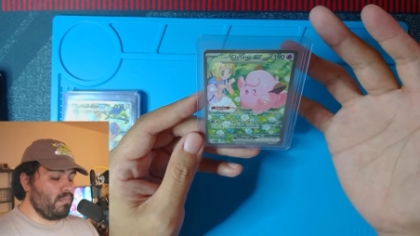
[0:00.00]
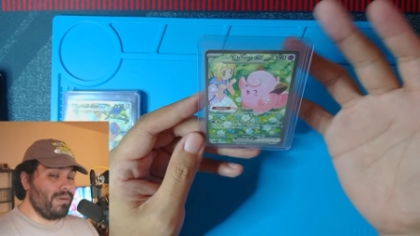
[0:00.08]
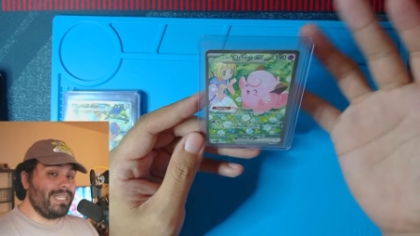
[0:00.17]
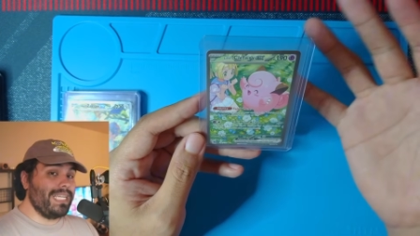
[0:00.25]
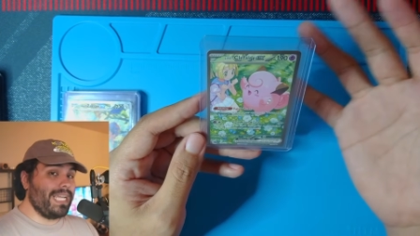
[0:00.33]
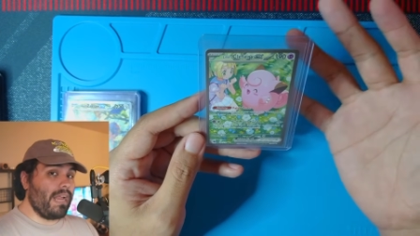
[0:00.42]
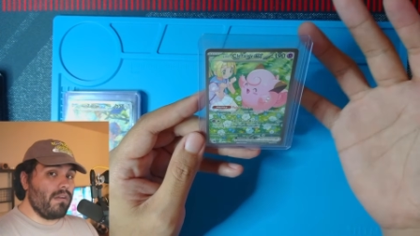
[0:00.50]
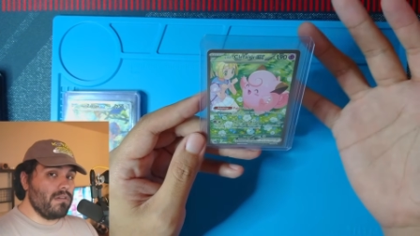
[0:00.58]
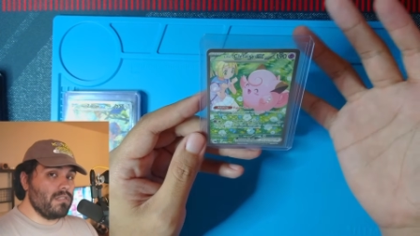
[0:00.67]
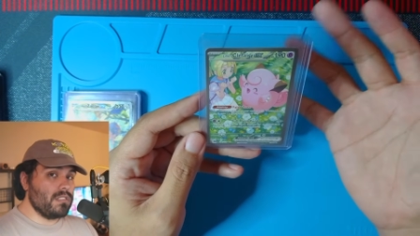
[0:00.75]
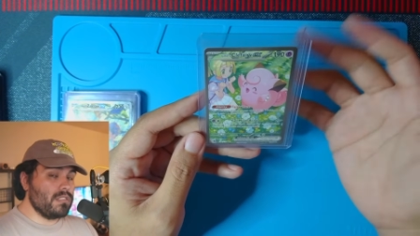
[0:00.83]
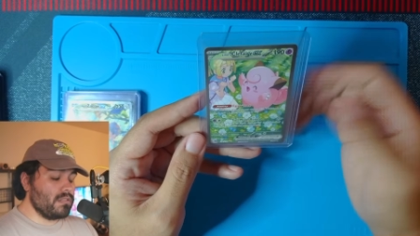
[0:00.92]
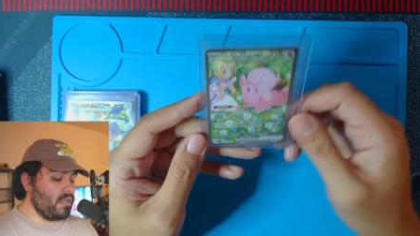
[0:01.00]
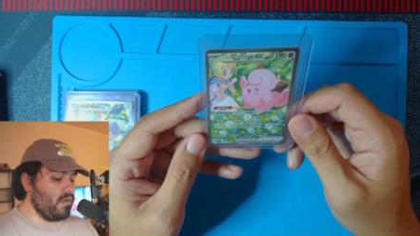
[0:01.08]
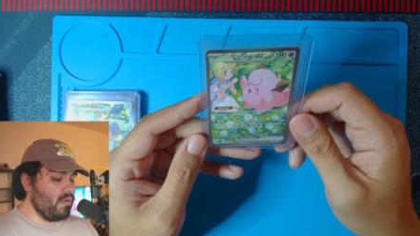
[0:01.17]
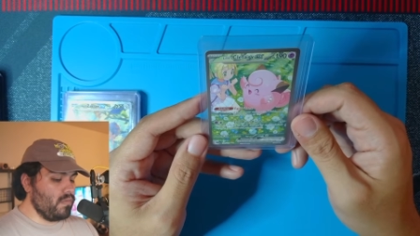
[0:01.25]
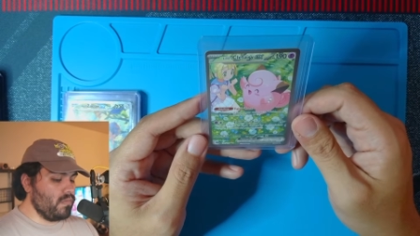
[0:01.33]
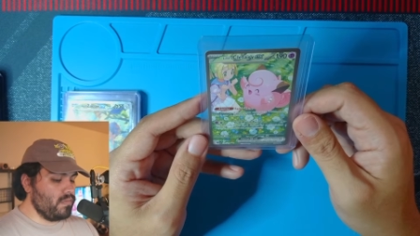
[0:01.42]
printing errors.
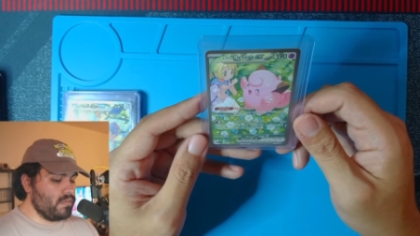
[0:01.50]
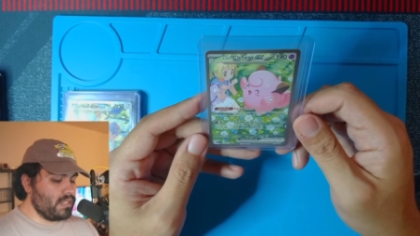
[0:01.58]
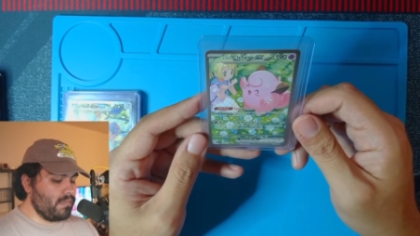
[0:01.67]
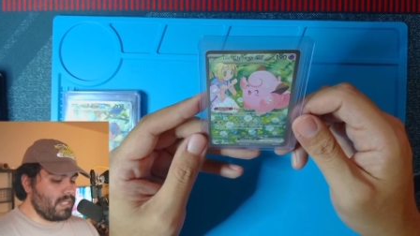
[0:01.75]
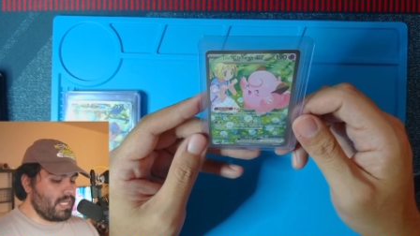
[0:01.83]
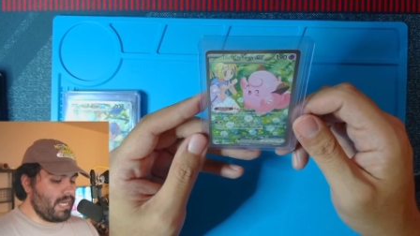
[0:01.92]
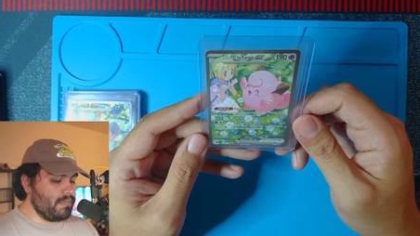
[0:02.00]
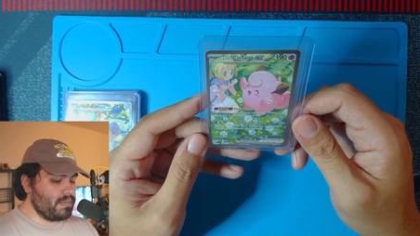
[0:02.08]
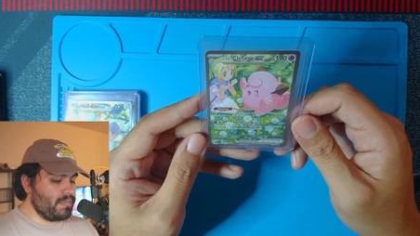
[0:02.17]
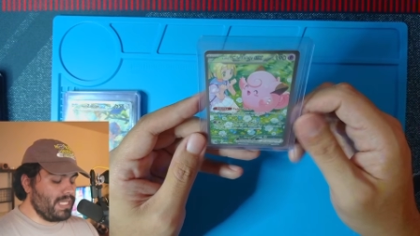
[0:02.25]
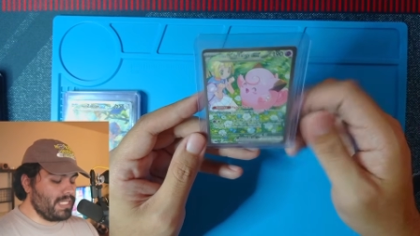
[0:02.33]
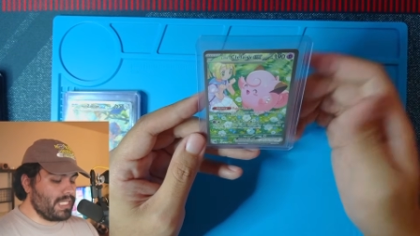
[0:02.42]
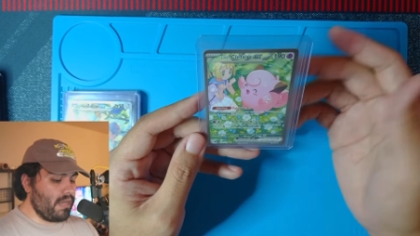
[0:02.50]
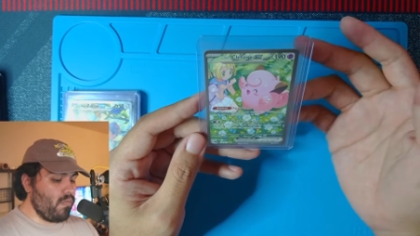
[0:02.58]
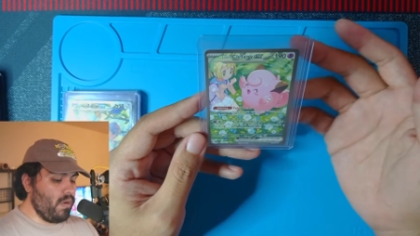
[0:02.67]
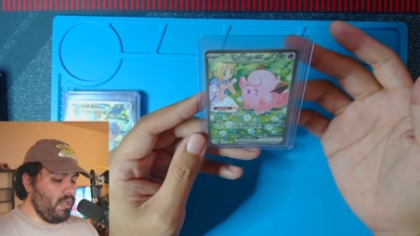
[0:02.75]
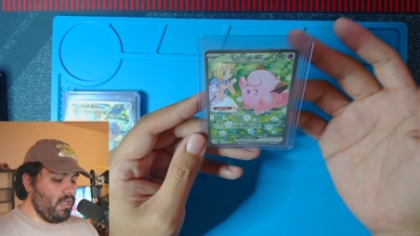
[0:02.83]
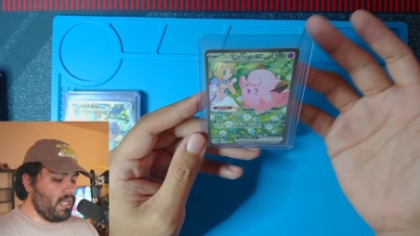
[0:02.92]
So sometimes PSA
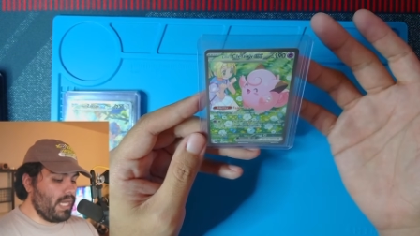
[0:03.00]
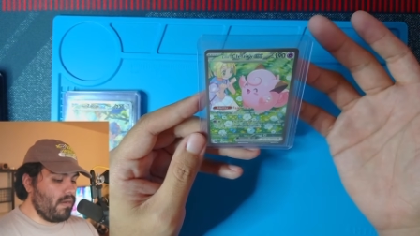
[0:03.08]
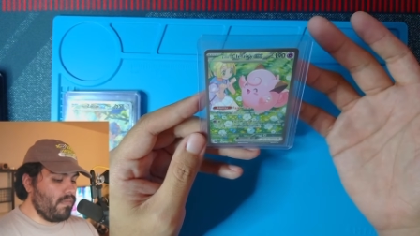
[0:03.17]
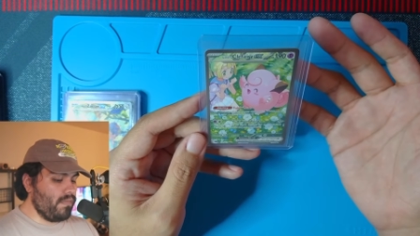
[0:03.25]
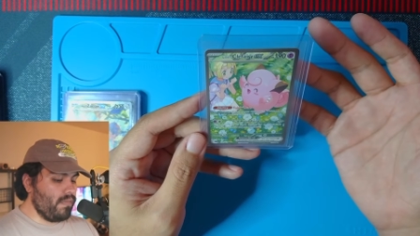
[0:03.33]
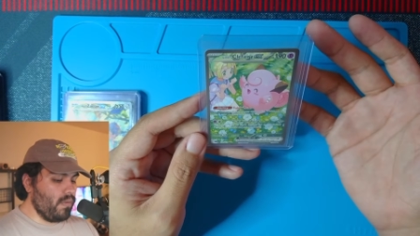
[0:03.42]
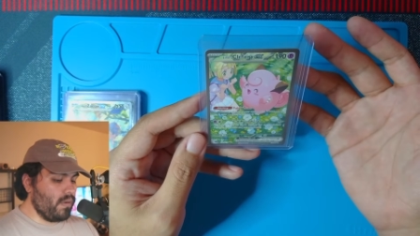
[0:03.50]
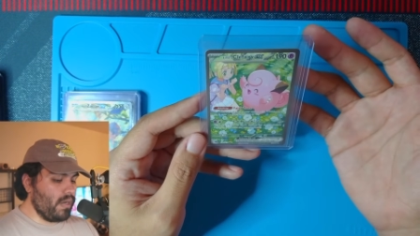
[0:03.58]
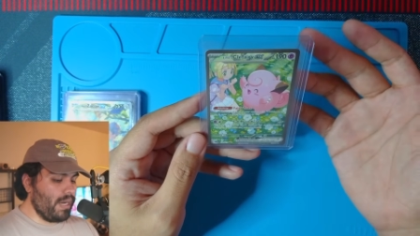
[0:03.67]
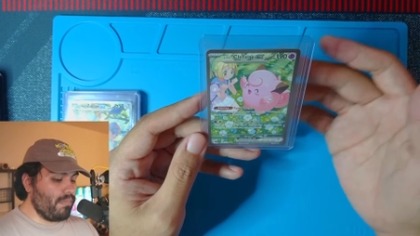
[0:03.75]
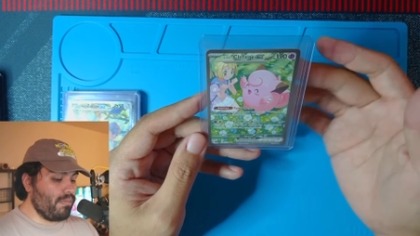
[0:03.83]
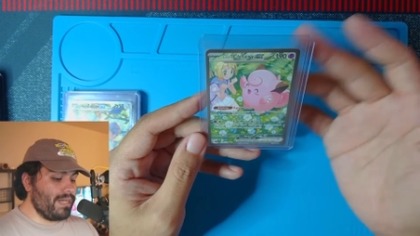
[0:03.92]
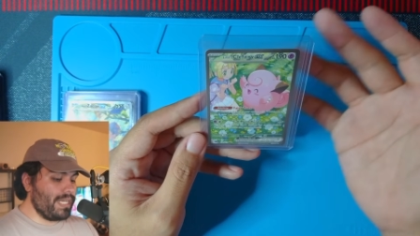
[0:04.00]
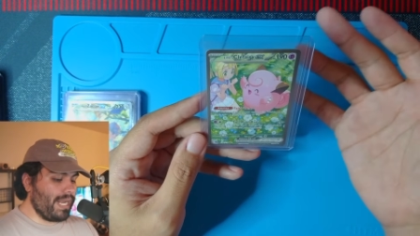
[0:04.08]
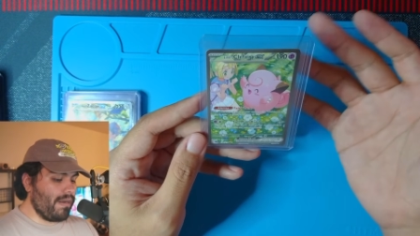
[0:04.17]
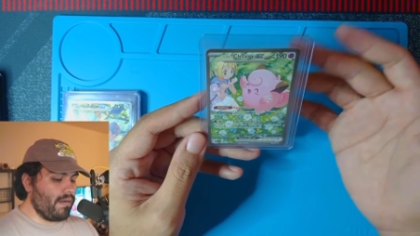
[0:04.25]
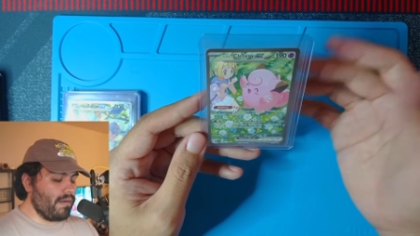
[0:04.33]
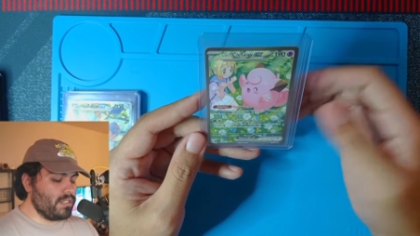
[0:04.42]
will allow for a printing
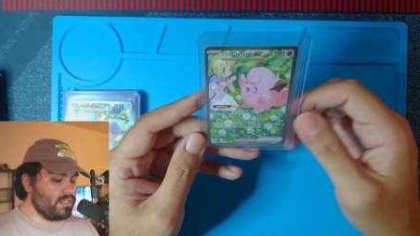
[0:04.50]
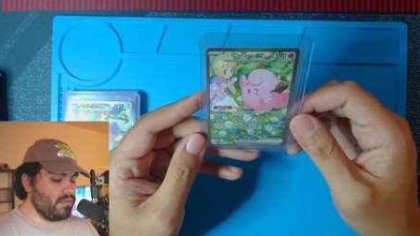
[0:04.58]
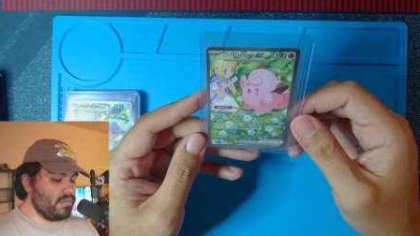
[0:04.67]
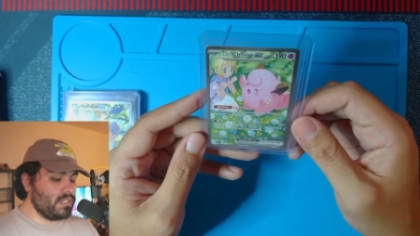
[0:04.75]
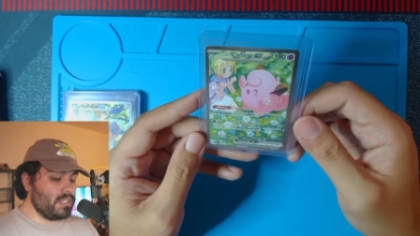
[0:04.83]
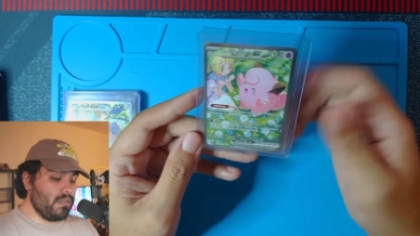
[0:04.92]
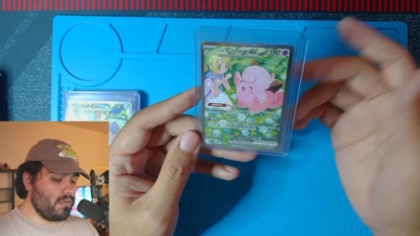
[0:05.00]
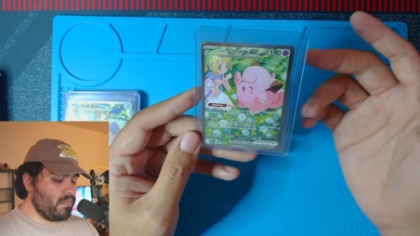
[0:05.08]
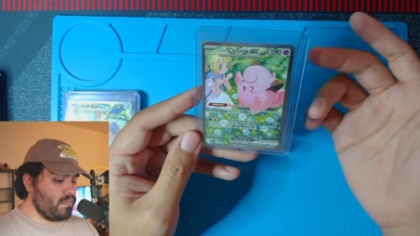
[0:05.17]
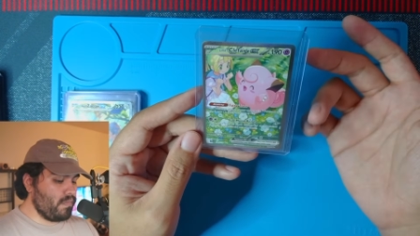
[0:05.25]
error to still